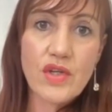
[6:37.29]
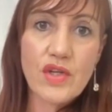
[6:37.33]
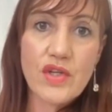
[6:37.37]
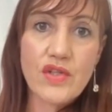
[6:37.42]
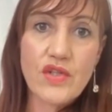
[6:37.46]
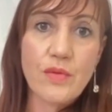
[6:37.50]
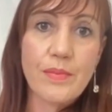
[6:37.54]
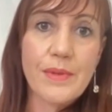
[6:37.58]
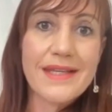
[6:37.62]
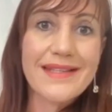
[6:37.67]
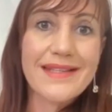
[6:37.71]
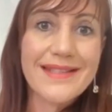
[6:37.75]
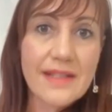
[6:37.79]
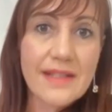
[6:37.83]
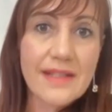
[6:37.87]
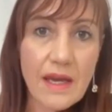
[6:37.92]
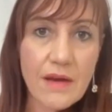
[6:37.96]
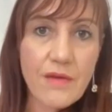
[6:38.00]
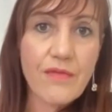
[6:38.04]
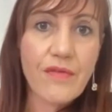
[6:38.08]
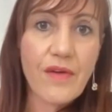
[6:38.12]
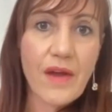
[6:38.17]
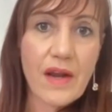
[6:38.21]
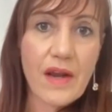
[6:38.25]
which is to be
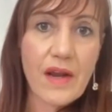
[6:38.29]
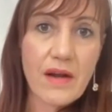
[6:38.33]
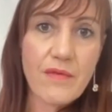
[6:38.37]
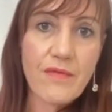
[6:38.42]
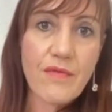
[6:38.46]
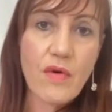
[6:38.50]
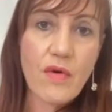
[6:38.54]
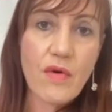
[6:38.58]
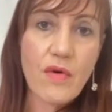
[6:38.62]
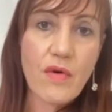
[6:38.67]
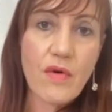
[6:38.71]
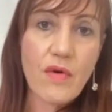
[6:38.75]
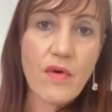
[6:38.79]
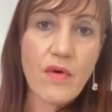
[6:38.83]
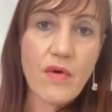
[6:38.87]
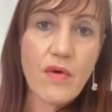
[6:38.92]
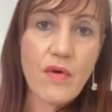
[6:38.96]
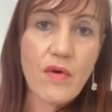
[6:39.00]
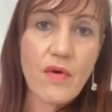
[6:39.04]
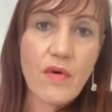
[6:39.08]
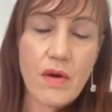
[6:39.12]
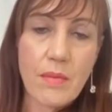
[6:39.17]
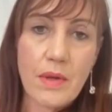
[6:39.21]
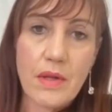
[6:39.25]
safe and
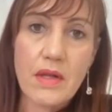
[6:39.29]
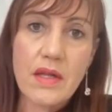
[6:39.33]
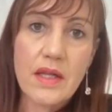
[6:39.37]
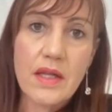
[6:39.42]
affordable.